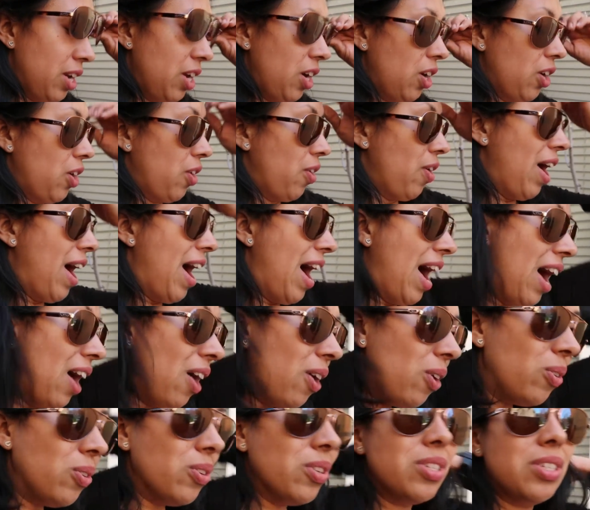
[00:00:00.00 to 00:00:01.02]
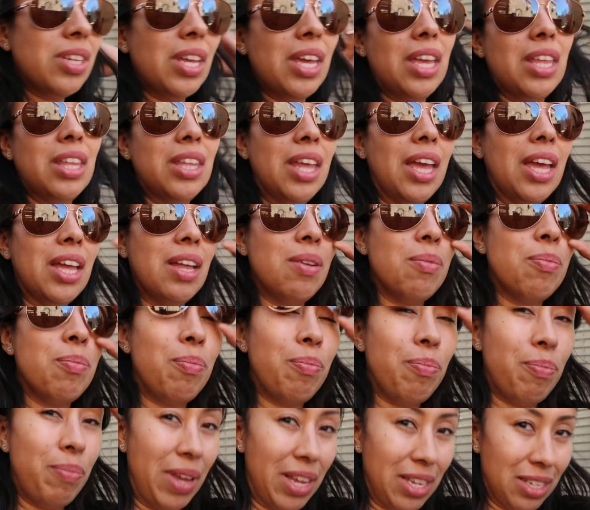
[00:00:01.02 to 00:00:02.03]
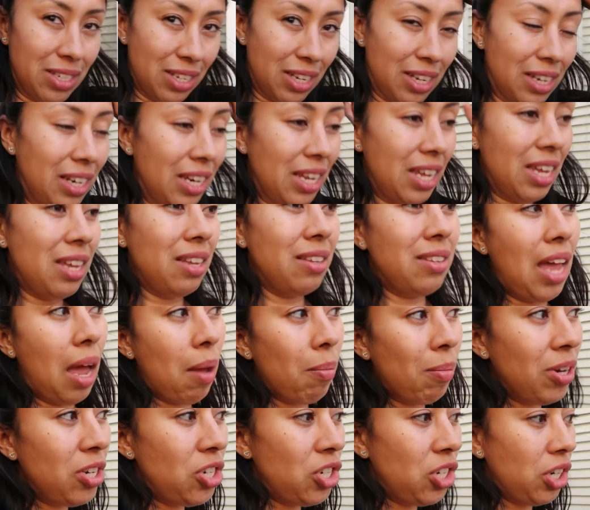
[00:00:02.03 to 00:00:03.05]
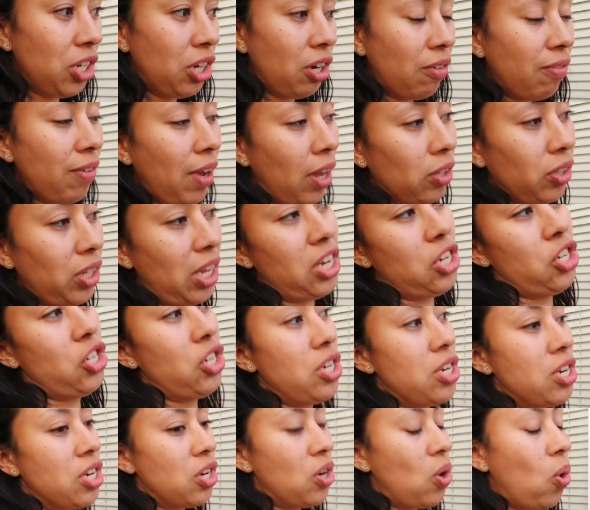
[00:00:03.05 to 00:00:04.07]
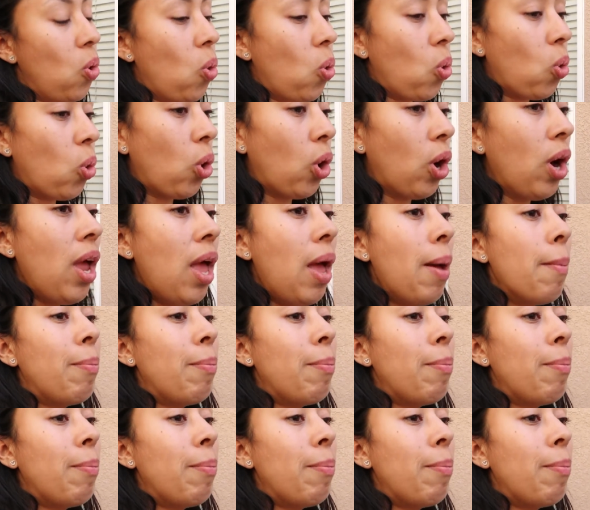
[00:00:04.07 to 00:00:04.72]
near your house and then basically damaging your foundation or